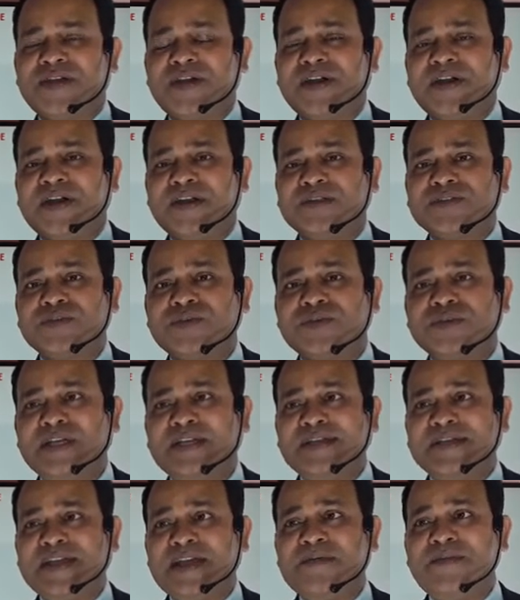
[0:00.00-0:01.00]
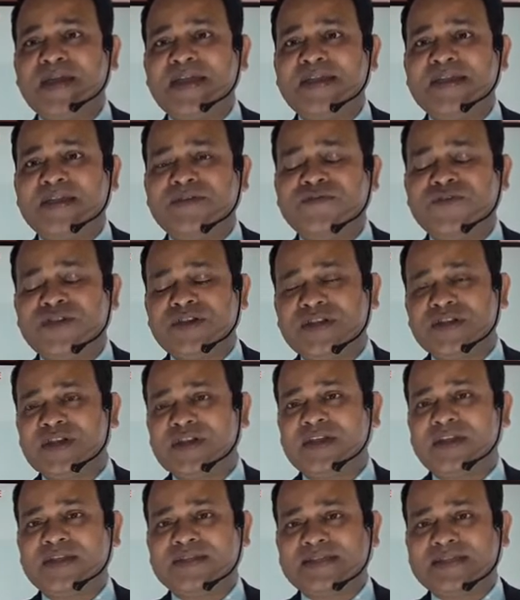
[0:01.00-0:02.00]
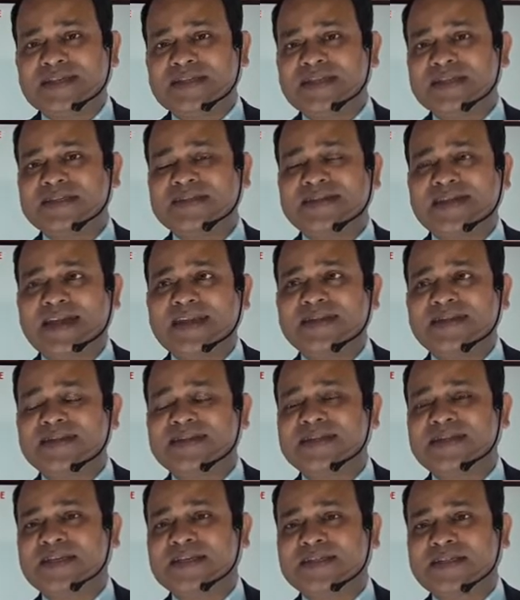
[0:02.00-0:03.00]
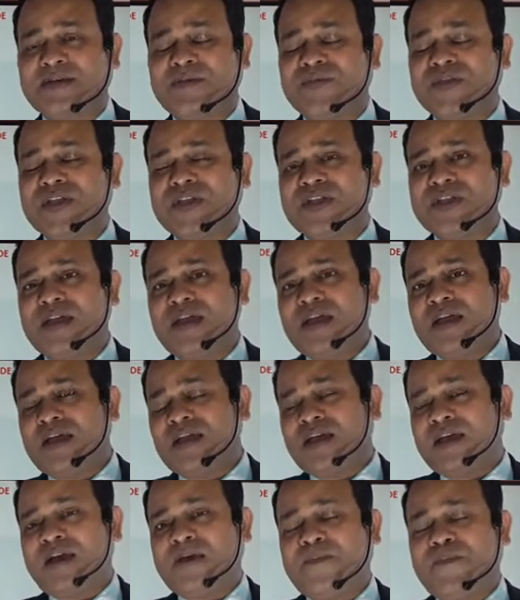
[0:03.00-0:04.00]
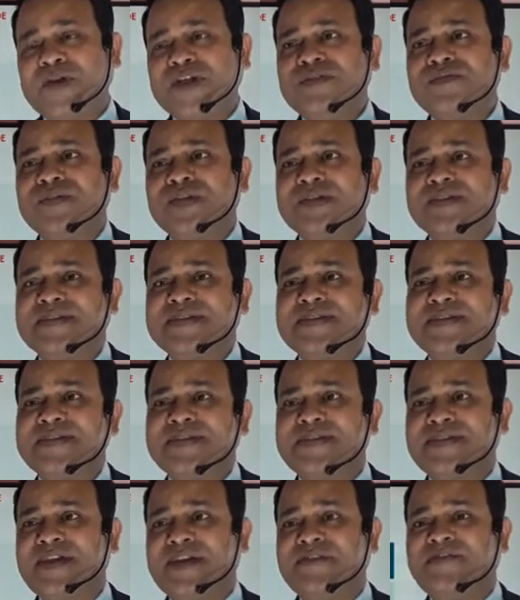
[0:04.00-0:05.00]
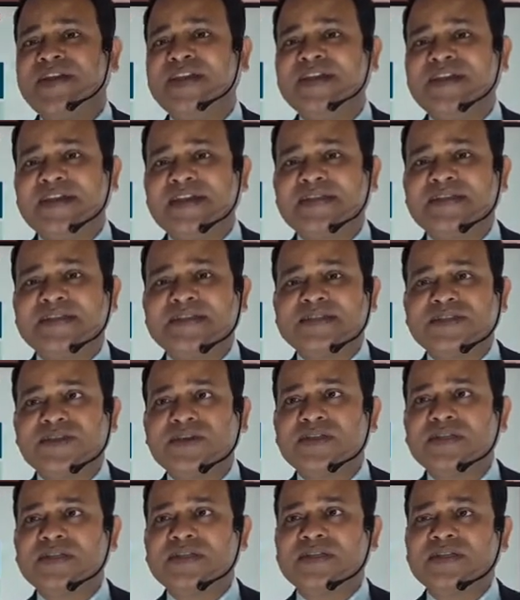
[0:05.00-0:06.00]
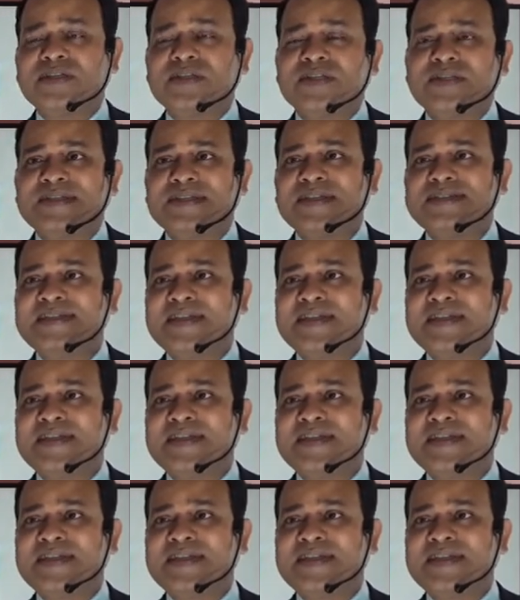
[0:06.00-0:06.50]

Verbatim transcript: Uh, uh, so then day by day, if we uh, see the statistics of the uh, previous year, day by day, this, is this